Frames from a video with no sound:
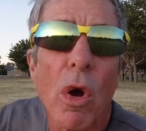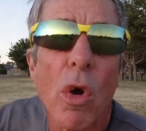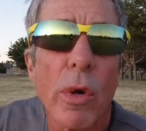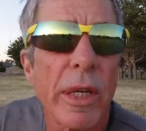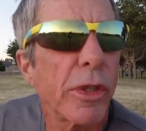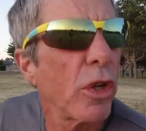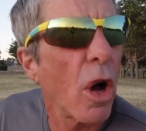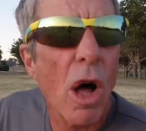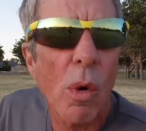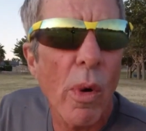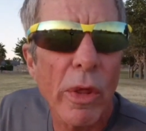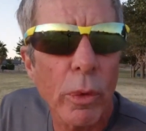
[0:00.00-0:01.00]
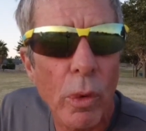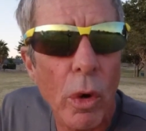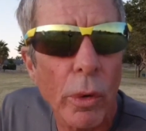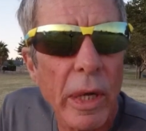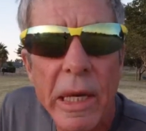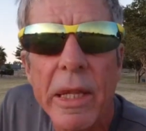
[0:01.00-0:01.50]
road. It's an all-weather
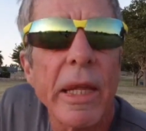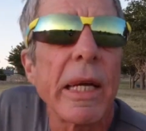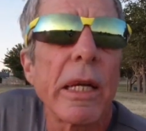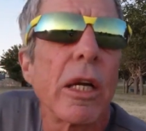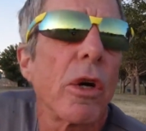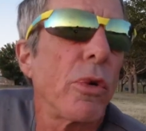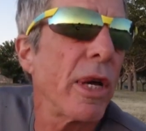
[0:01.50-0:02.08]
road. Anything can